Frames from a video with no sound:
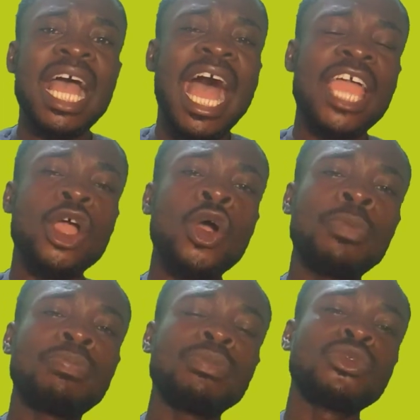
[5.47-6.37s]
I
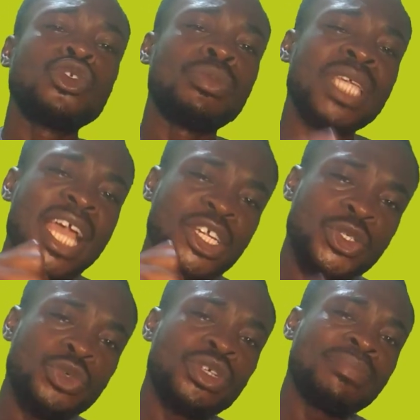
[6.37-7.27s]
hope you'll be
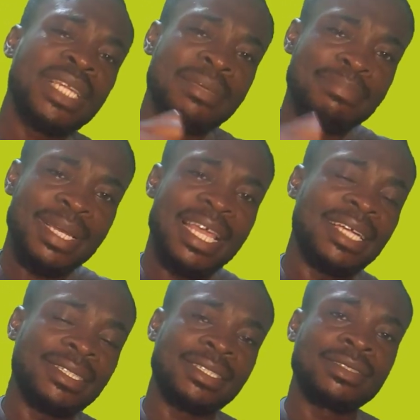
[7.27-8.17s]
extremely
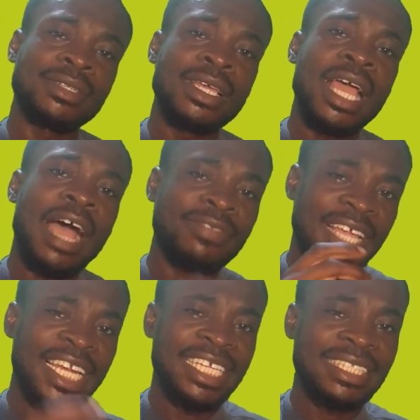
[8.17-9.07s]
blessed
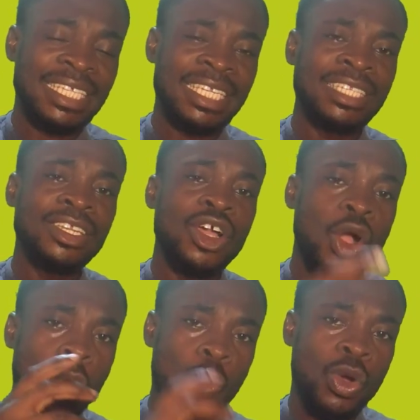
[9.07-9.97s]
after listening
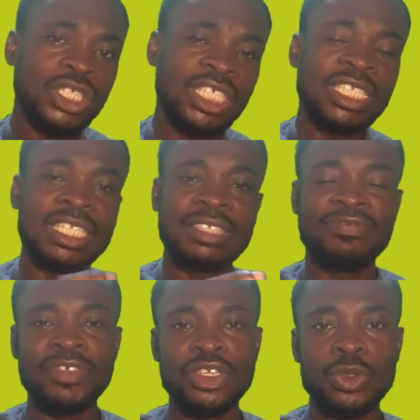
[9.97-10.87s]
or watching this
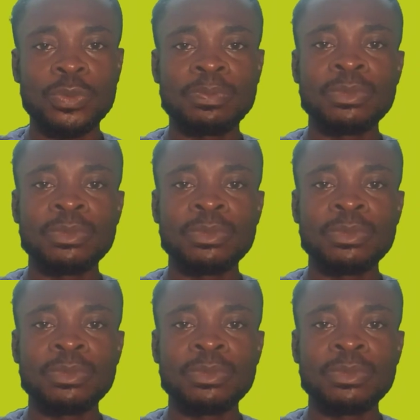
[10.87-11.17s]
video.